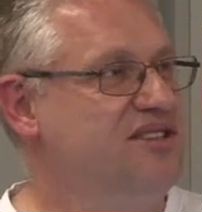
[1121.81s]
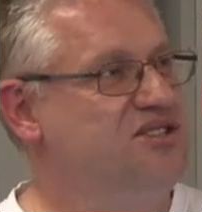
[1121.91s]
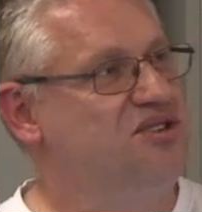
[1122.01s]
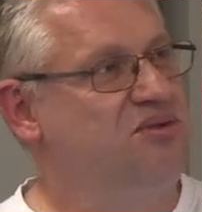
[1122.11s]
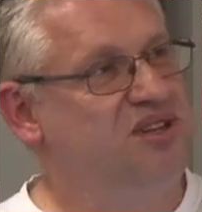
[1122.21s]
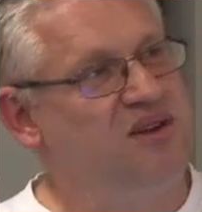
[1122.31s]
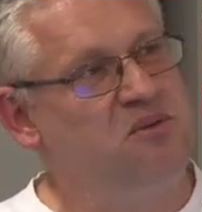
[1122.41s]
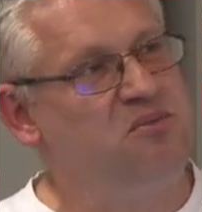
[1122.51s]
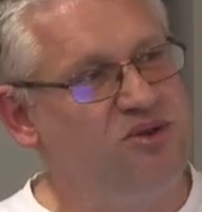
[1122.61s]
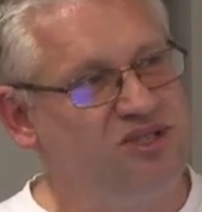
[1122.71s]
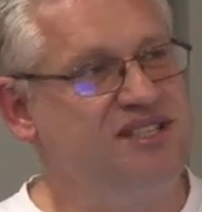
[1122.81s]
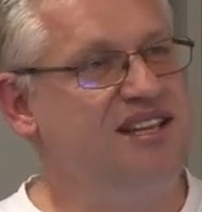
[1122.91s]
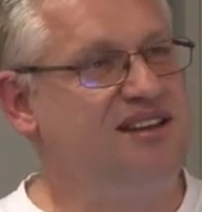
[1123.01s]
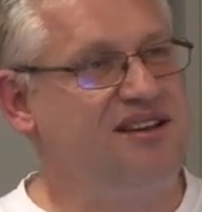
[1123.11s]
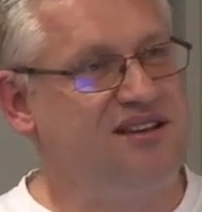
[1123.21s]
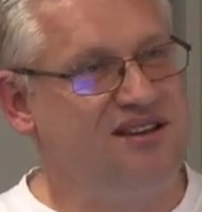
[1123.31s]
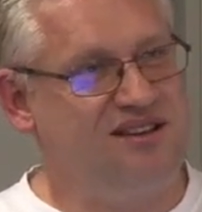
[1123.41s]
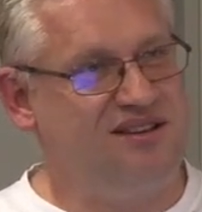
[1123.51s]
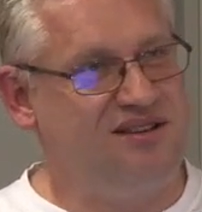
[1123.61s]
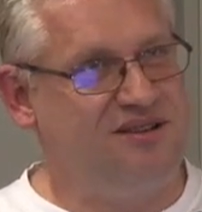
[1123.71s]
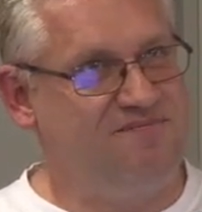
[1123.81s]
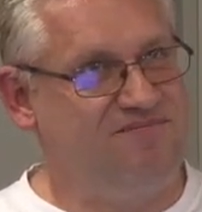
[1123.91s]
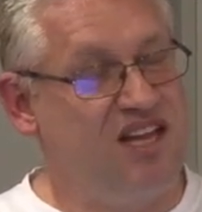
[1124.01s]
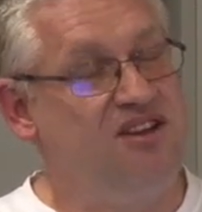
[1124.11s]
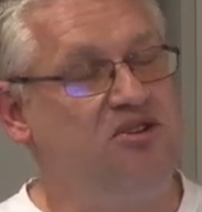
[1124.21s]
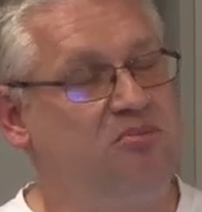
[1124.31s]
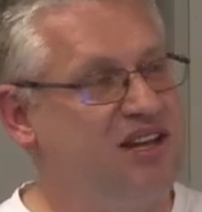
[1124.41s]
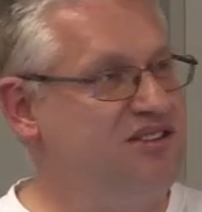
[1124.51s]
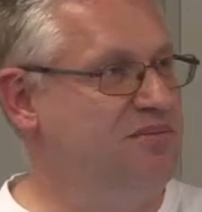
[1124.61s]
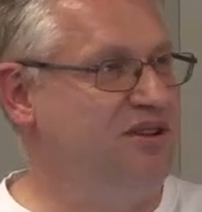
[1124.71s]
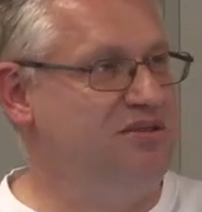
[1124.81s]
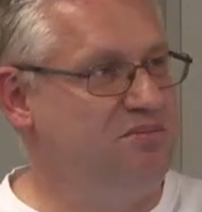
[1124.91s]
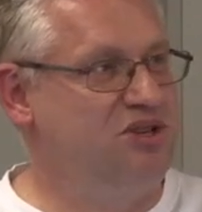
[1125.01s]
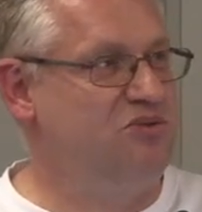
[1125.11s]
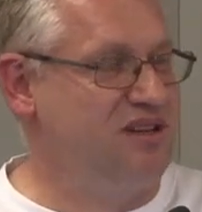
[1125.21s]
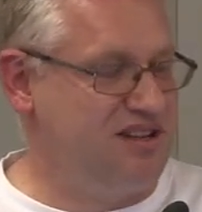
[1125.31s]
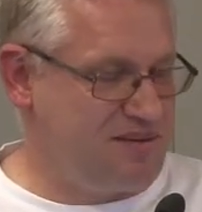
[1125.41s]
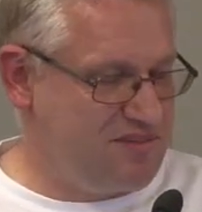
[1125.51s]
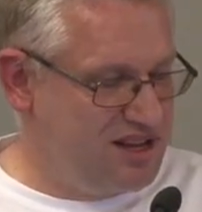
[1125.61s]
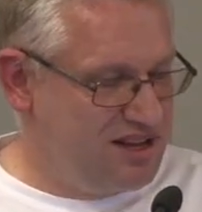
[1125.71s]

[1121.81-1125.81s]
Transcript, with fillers: So they were mostly uh, incompatible between them.